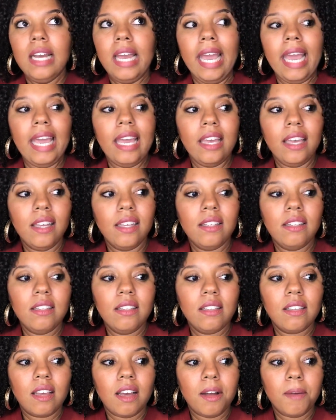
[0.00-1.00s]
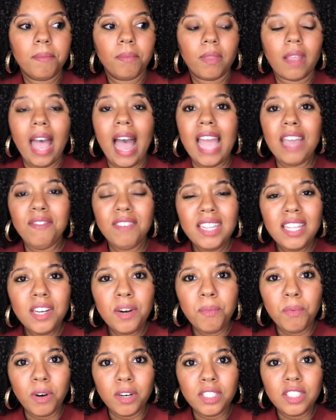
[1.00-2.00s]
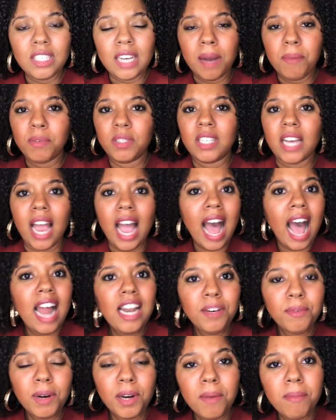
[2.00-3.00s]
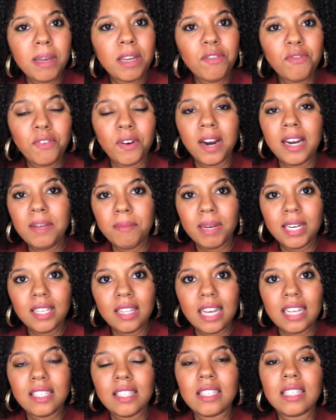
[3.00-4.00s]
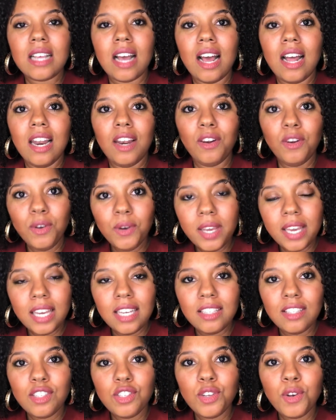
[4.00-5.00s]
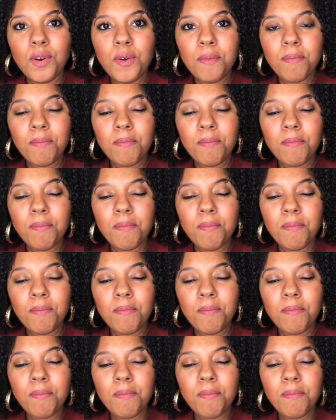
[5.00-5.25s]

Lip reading: And I even did a workshop, which I highly recommend for anybody that's looking to